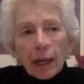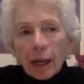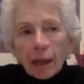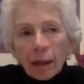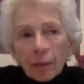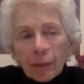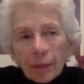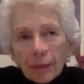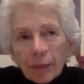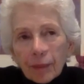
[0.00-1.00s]
um,
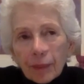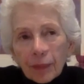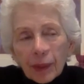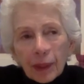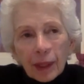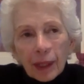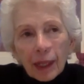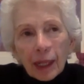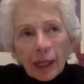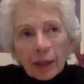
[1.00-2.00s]

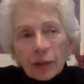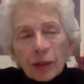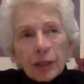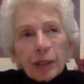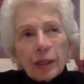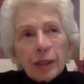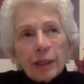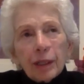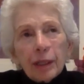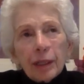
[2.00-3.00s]
it's
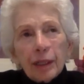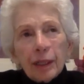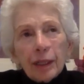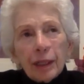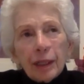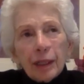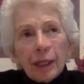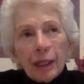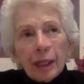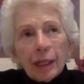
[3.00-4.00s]

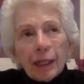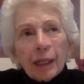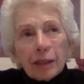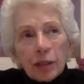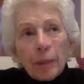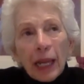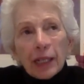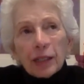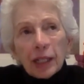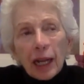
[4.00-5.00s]
it's
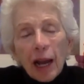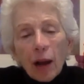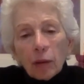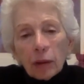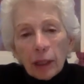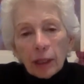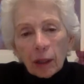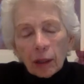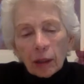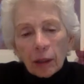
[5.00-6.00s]
amazing how
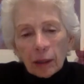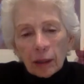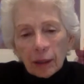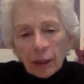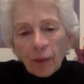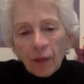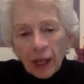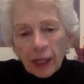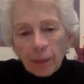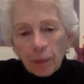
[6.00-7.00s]
little, if
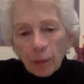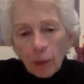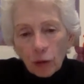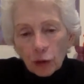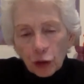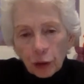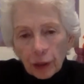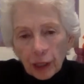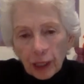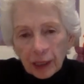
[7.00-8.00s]
any, promotion
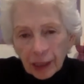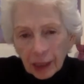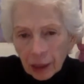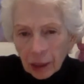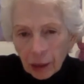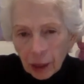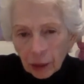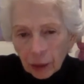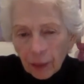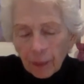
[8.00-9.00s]
existed
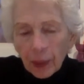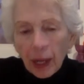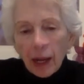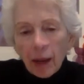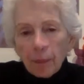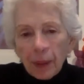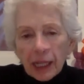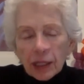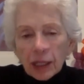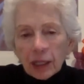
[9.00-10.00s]
here.
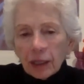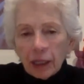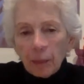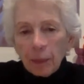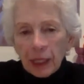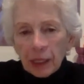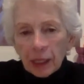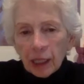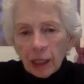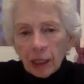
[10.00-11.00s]
Basically,
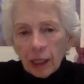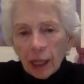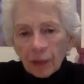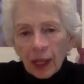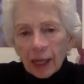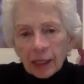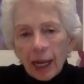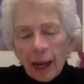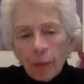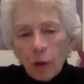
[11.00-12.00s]
BT at that
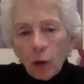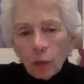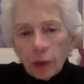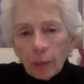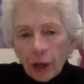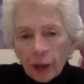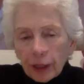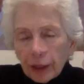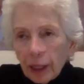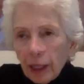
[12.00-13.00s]
time owned the market.